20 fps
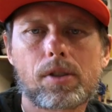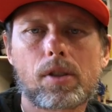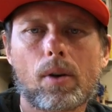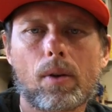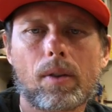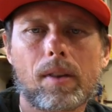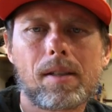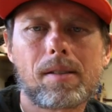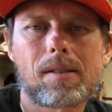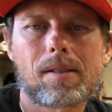
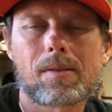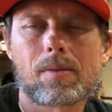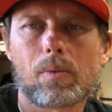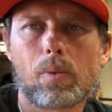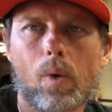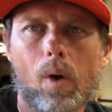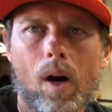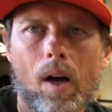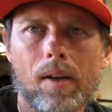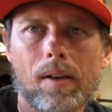So this
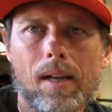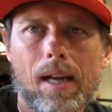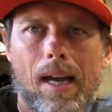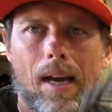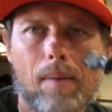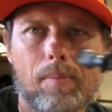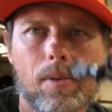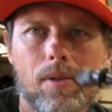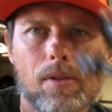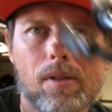one
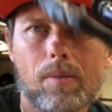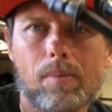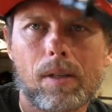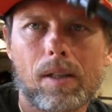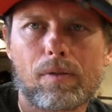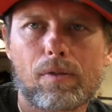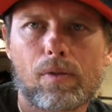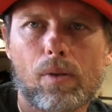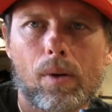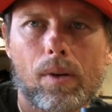happens to
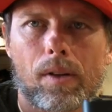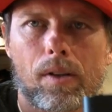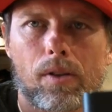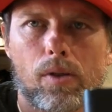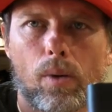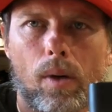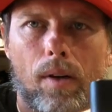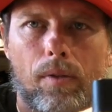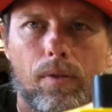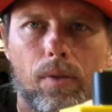be for the
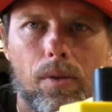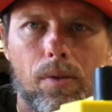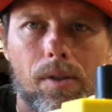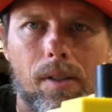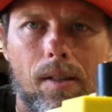12 through